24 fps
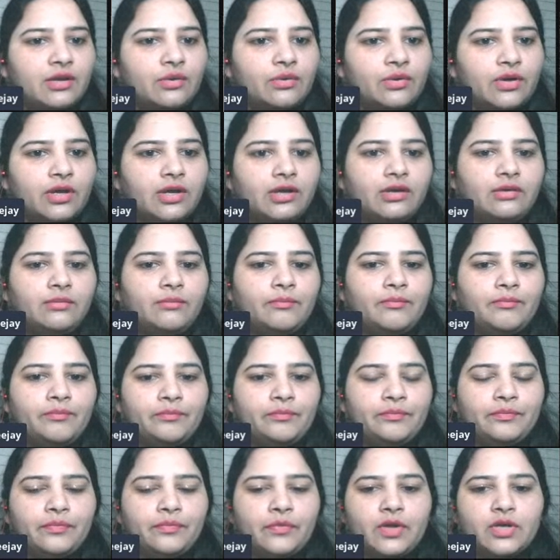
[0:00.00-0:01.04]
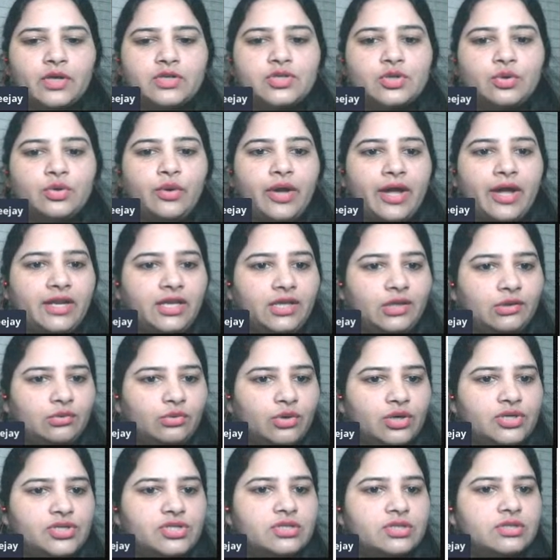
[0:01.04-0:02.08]
Okay? So, any
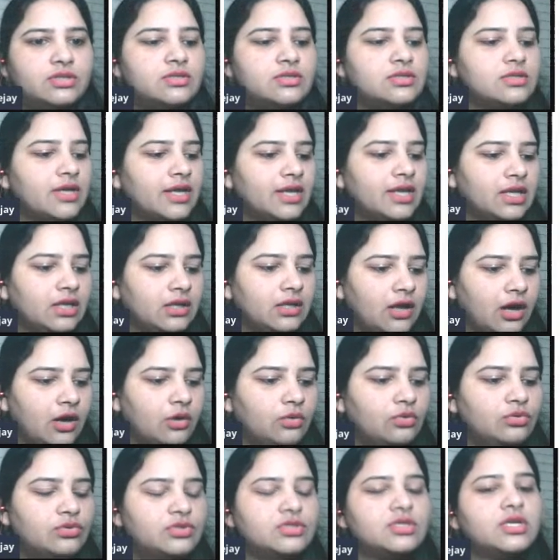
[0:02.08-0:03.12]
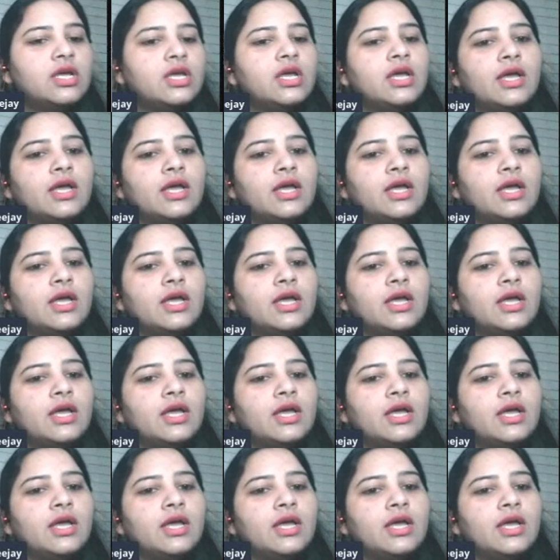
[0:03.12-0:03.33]
questions, any doubts?